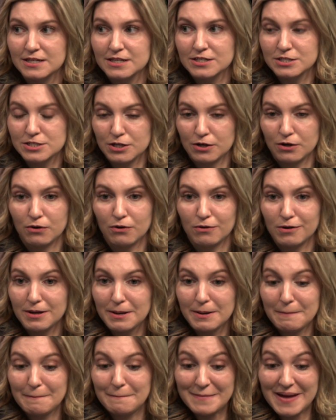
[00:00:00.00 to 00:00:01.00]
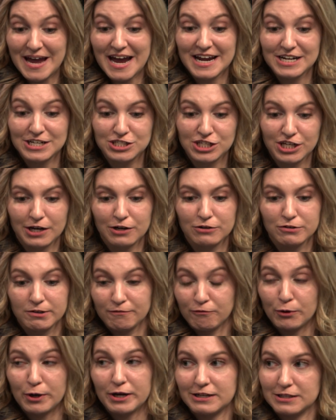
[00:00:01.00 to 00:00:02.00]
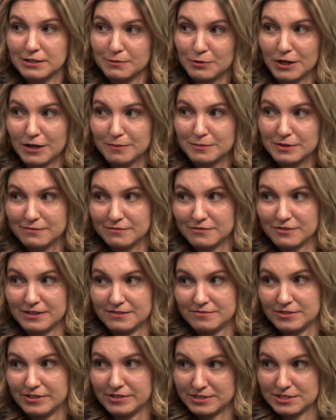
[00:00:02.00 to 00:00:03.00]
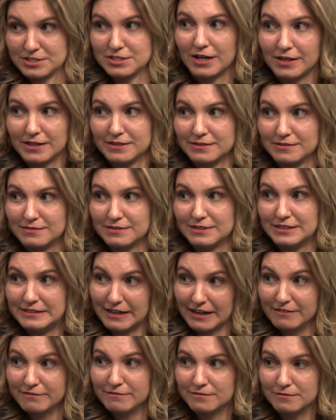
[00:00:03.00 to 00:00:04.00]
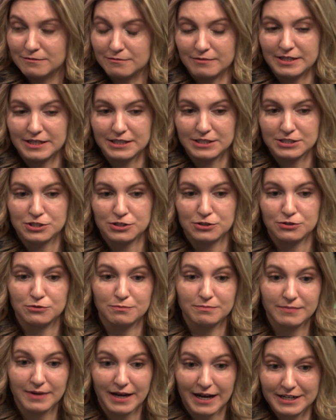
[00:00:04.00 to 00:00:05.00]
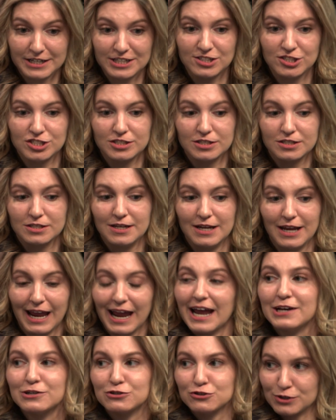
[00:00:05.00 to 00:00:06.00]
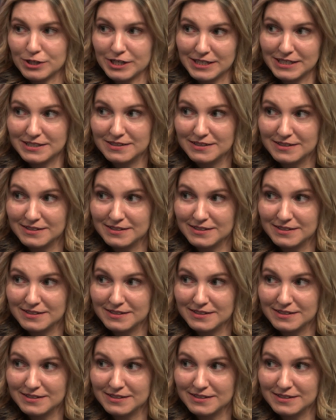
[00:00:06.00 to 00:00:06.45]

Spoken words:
So managing or avoiding the problem forever is not enough. We need to manage and train.